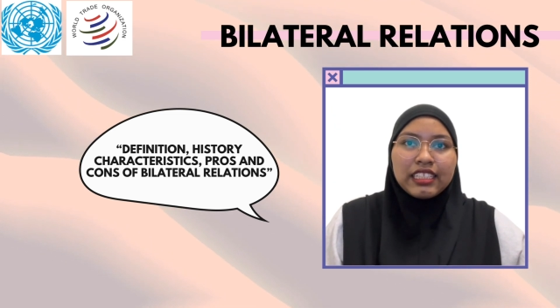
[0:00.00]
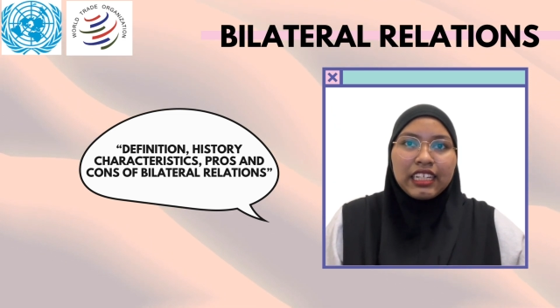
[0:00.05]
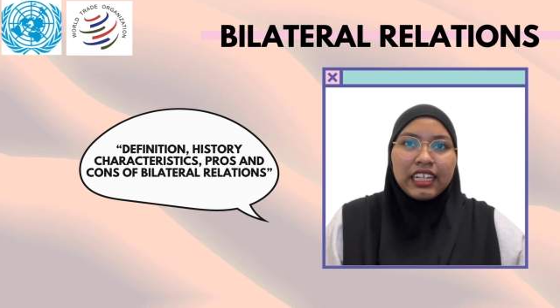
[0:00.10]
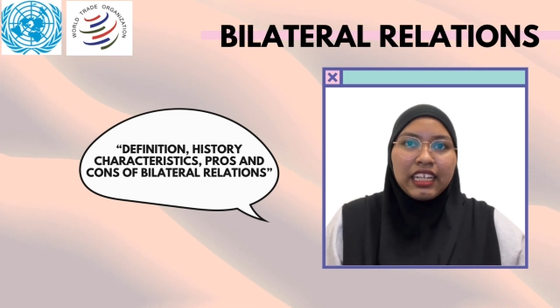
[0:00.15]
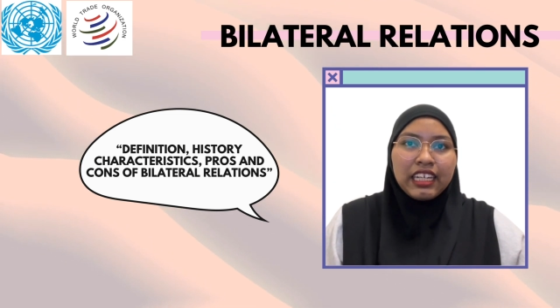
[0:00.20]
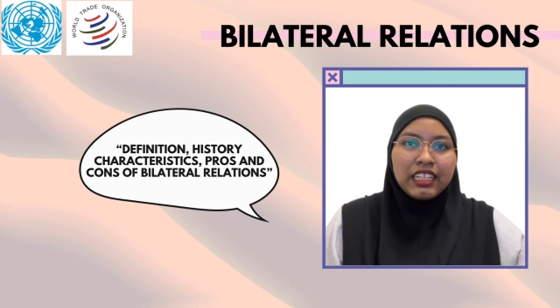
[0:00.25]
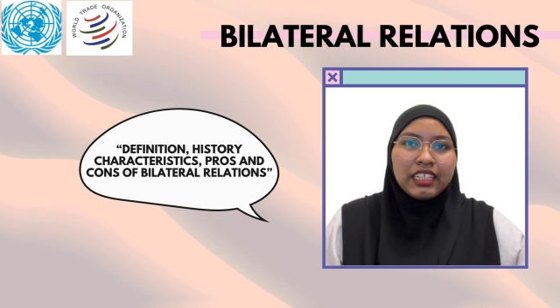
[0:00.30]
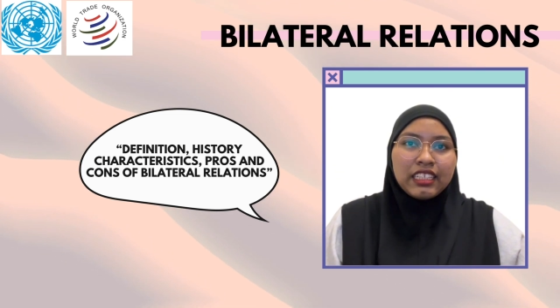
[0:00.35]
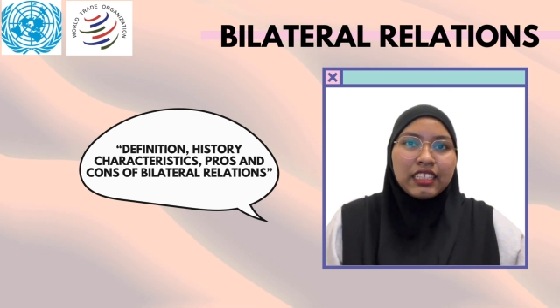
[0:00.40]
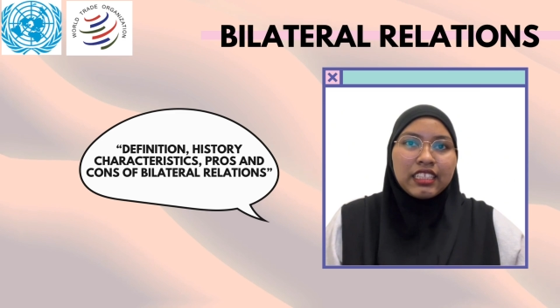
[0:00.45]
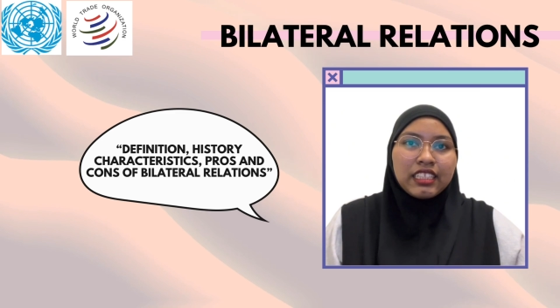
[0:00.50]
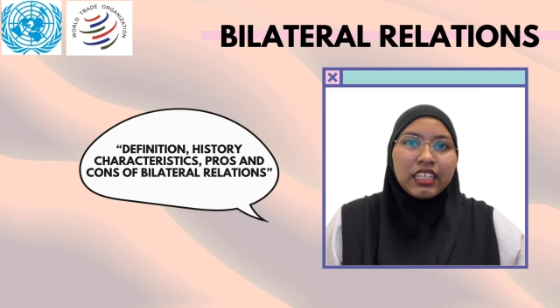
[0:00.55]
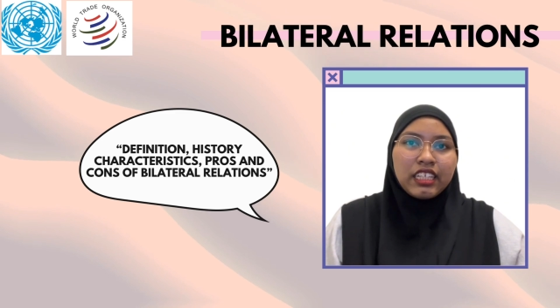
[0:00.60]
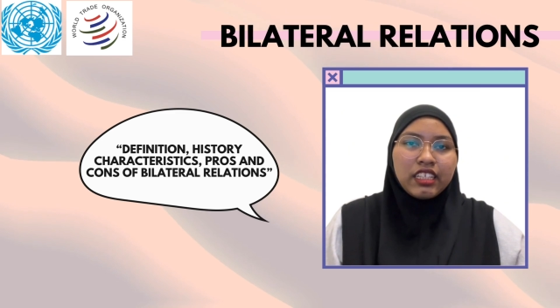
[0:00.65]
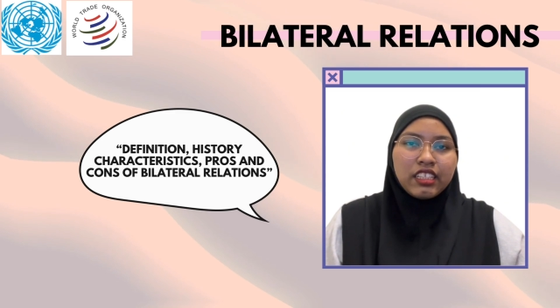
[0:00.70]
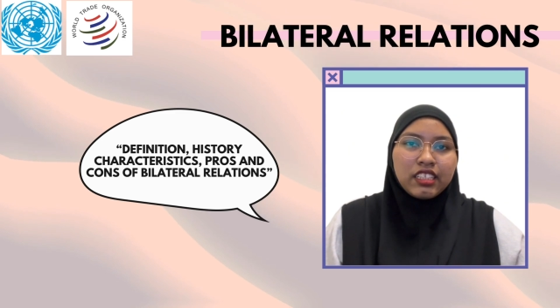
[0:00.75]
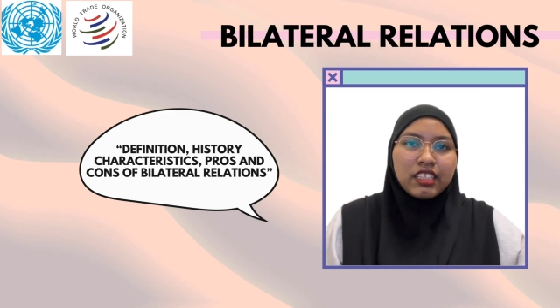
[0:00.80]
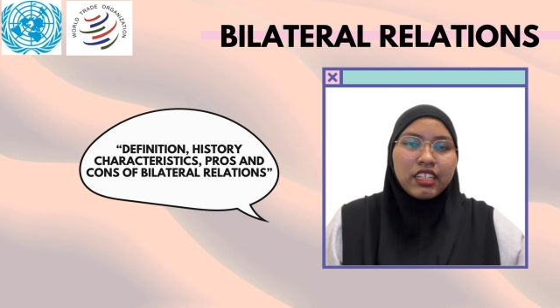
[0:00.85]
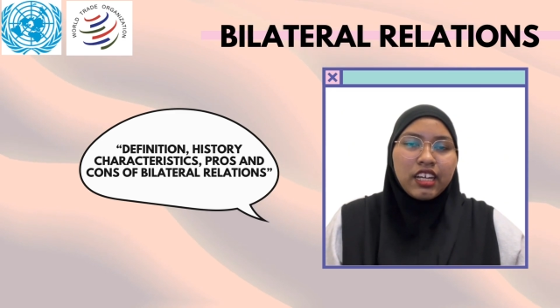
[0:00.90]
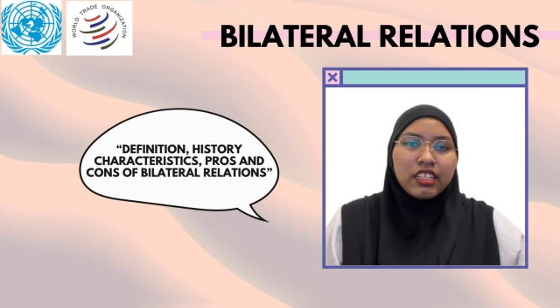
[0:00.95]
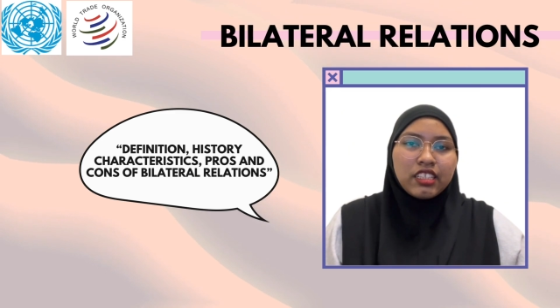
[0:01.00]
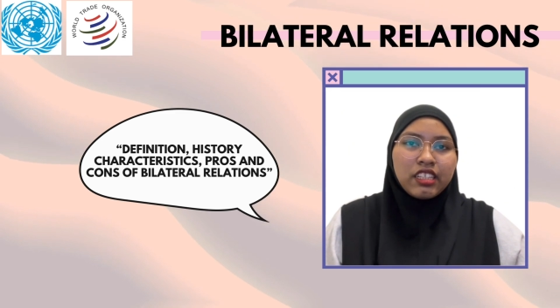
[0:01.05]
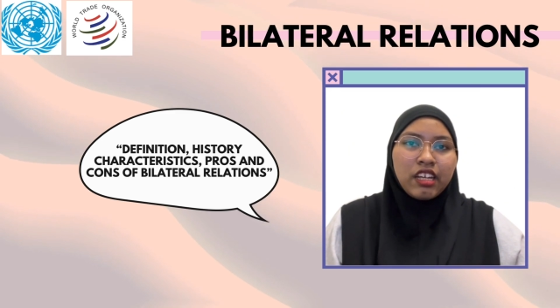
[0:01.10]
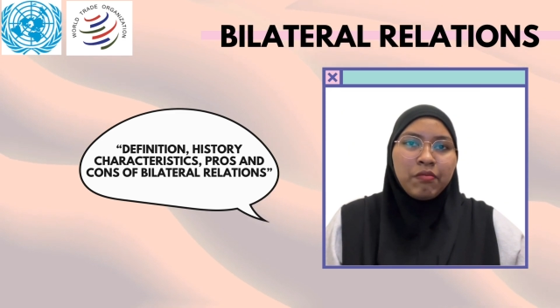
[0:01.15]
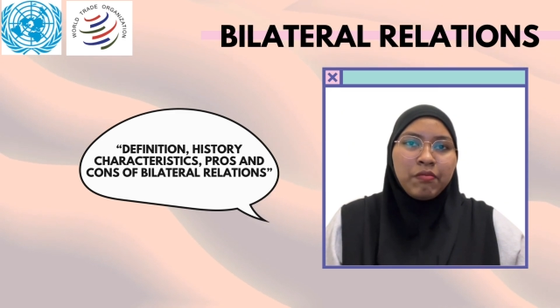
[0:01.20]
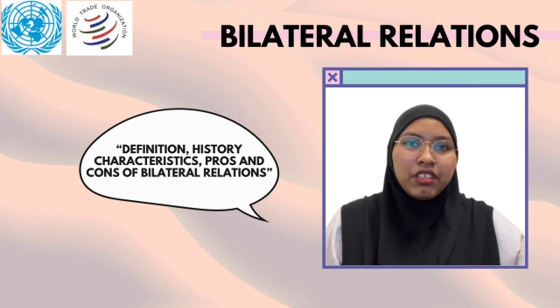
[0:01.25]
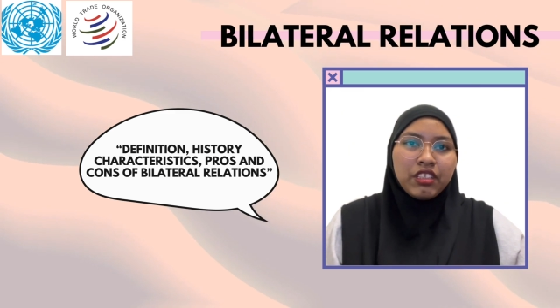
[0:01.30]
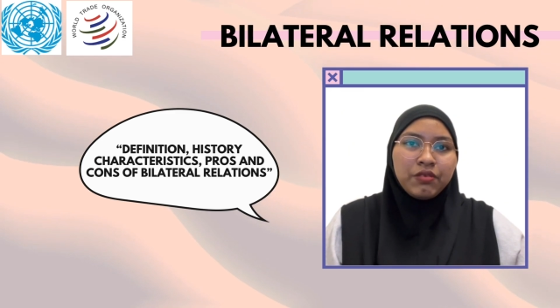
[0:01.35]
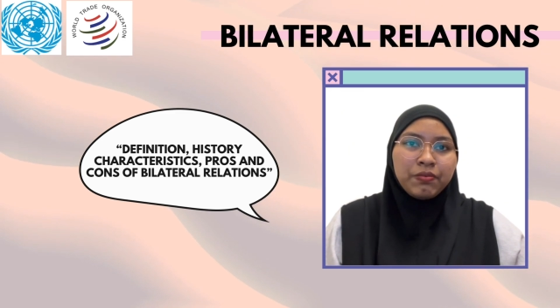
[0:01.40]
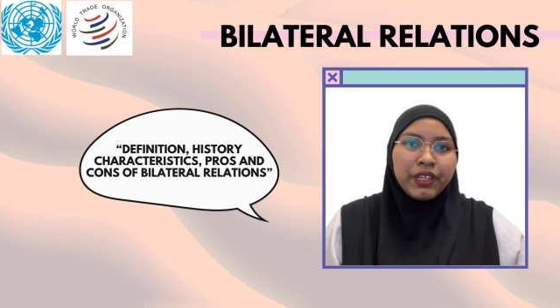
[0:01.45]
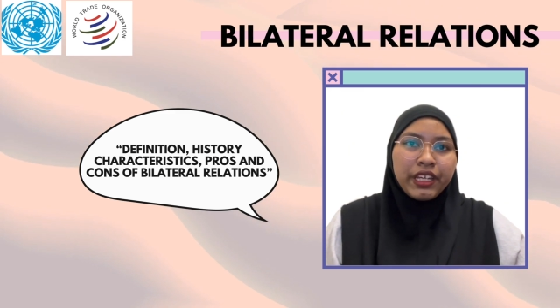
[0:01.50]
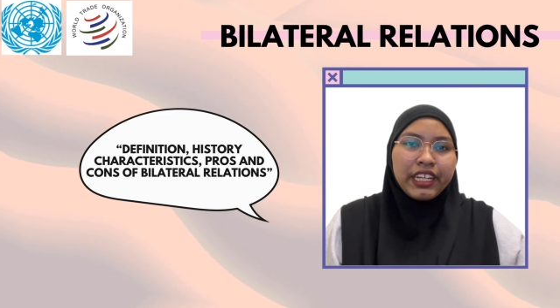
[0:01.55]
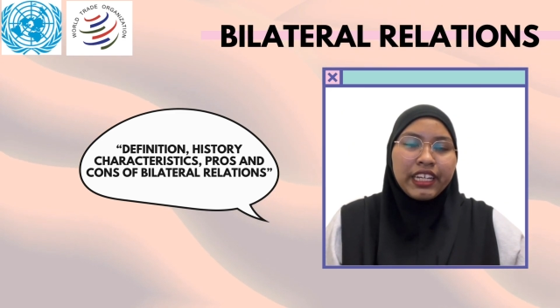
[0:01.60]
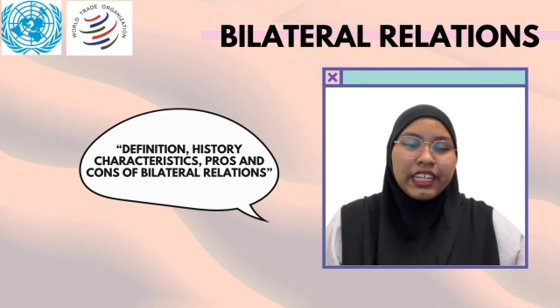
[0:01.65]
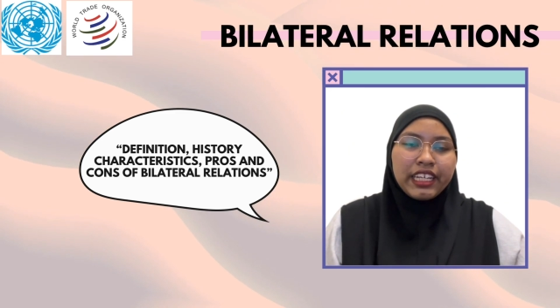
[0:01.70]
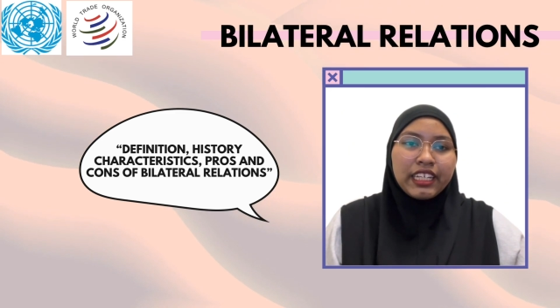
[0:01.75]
Since its establishment